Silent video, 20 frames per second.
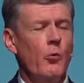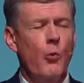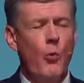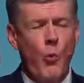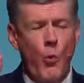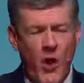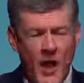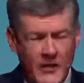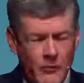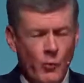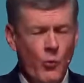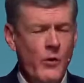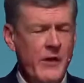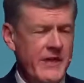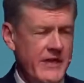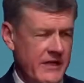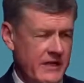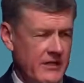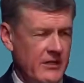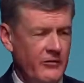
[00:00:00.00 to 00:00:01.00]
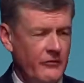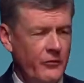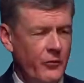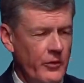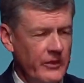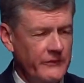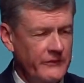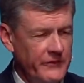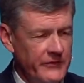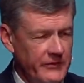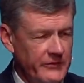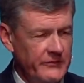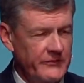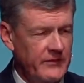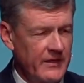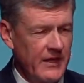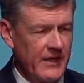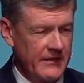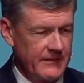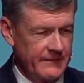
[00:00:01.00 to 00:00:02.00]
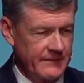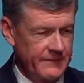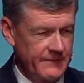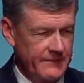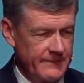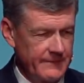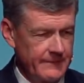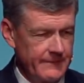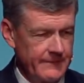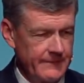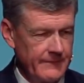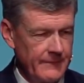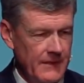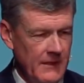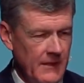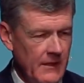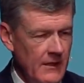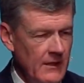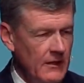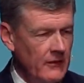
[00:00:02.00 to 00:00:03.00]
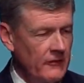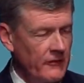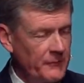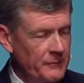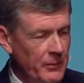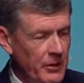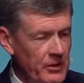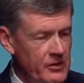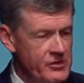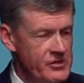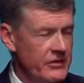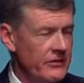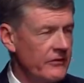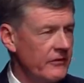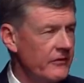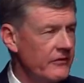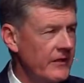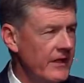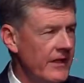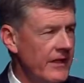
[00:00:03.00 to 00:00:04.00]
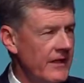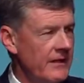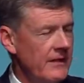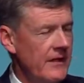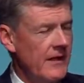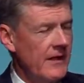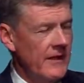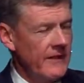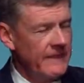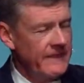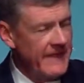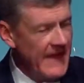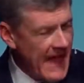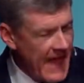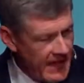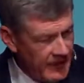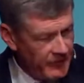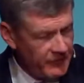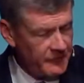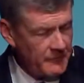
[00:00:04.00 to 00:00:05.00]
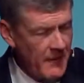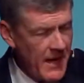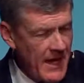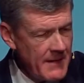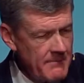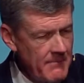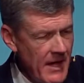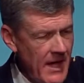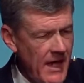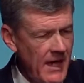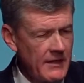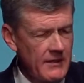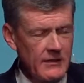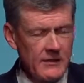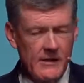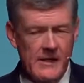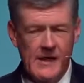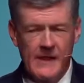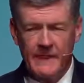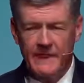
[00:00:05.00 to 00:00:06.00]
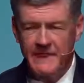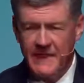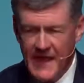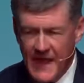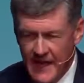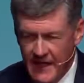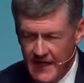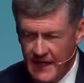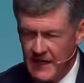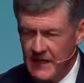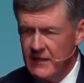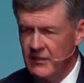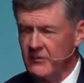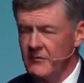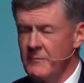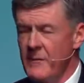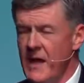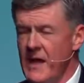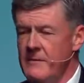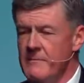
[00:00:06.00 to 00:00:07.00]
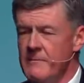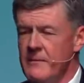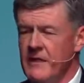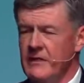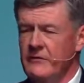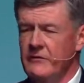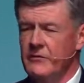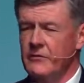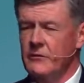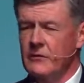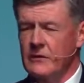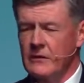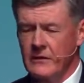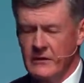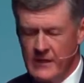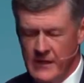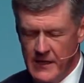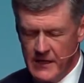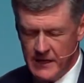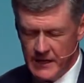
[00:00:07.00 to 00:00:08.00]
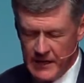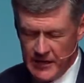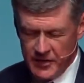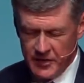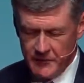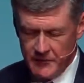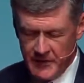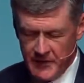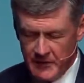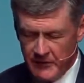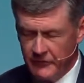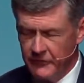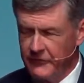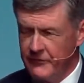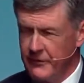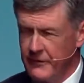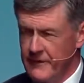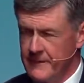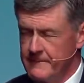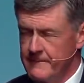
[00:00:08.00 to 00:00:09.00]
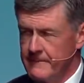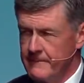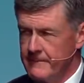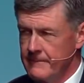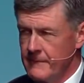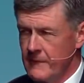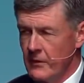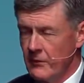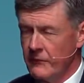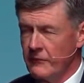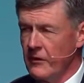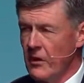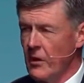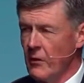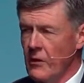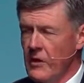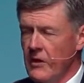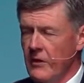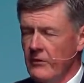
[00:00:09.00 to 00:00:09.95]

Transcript: 1 week of Whitefield's life. Spurgeon said, that is my model, that he is my mentor in the ministry. So,